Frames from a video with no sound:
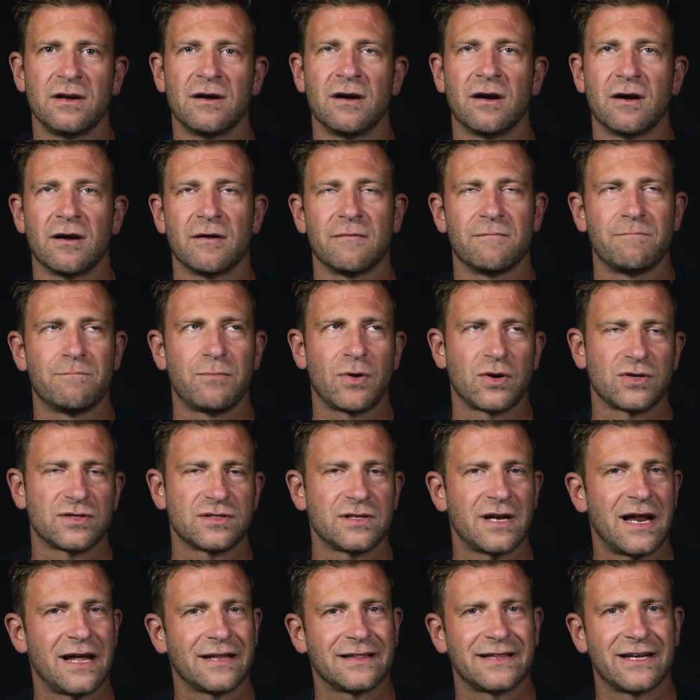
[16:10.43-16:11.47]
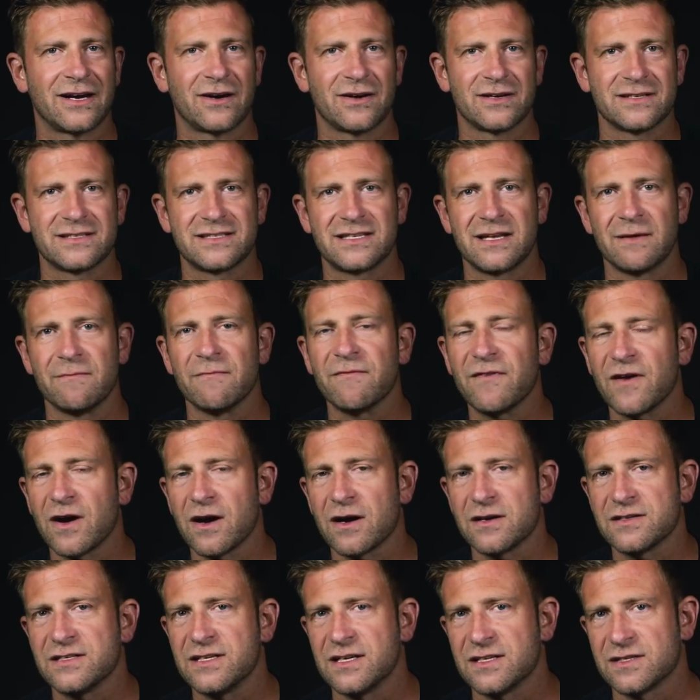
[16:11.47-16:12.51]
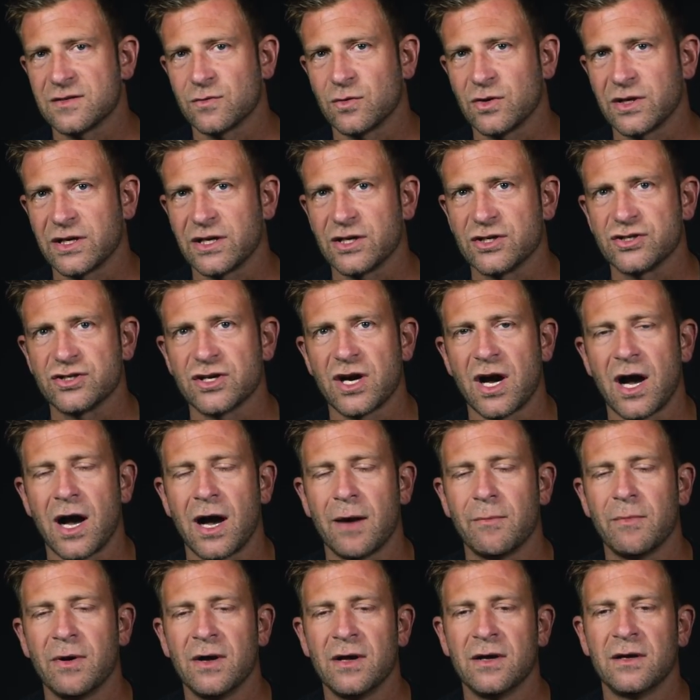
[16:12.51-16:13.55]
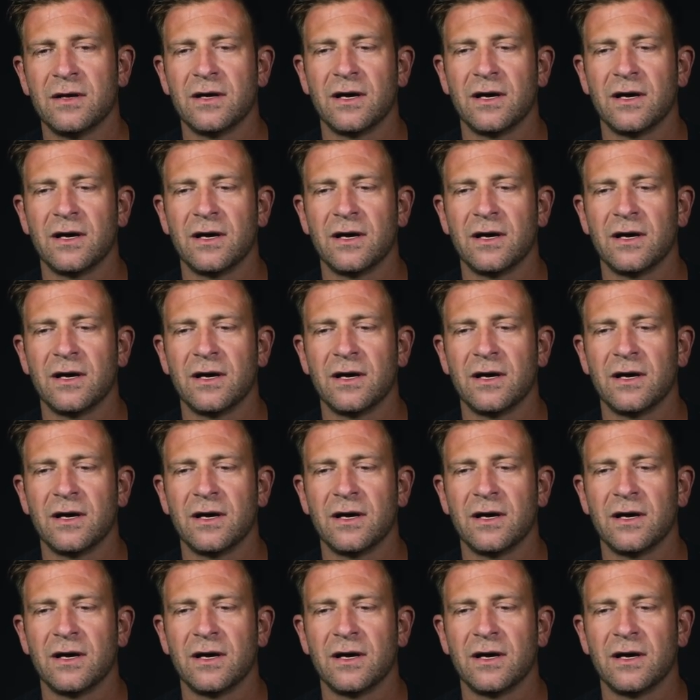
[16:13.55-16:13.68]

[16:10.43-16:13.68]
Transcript: or person out there is Tim Ferriss. He does a really good job.